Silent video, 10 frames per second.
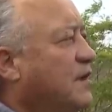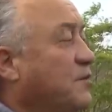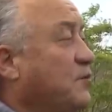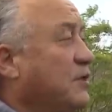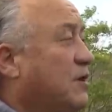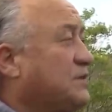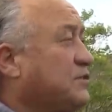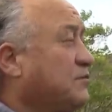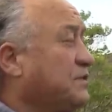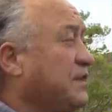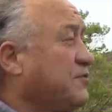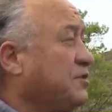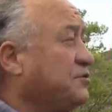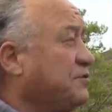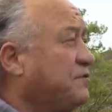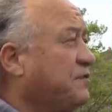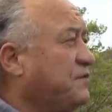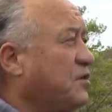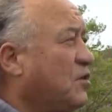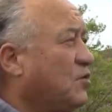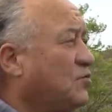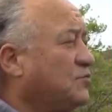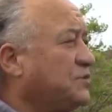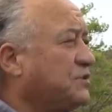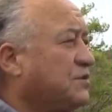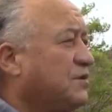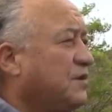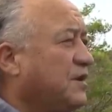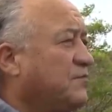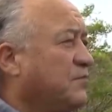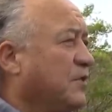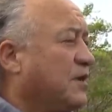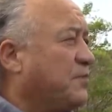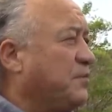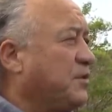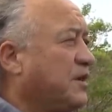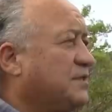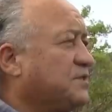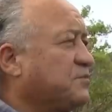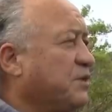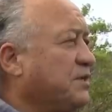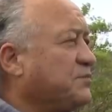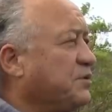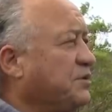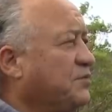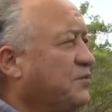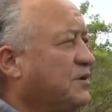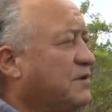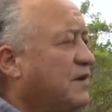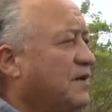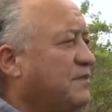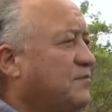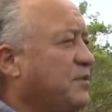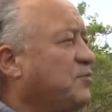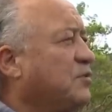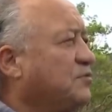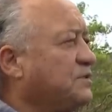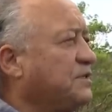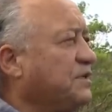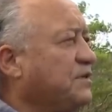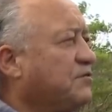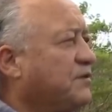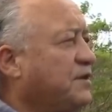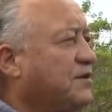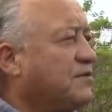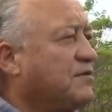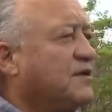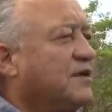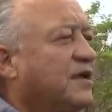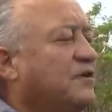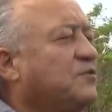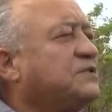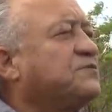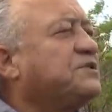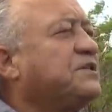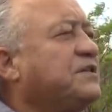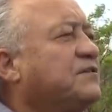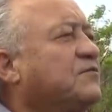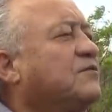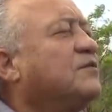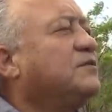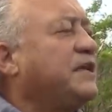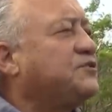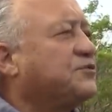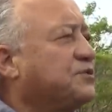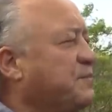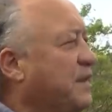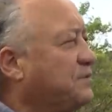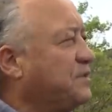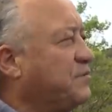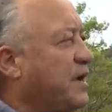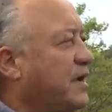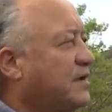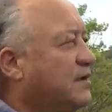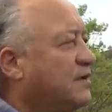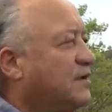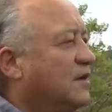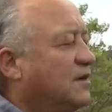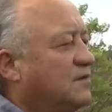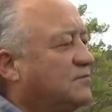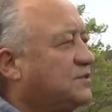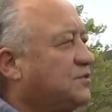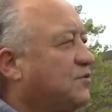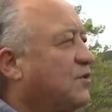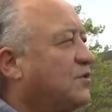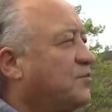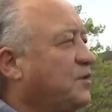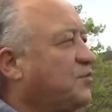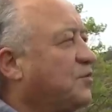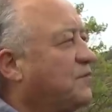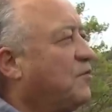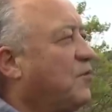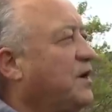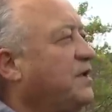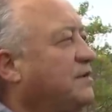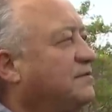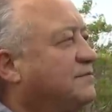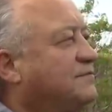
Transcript: I mean, we lost over 750 homes, and a lot of people got displaced. But you know what? I think people are resilient over here, and as we see, the nature is bouncing back. So are the people of Hawaii.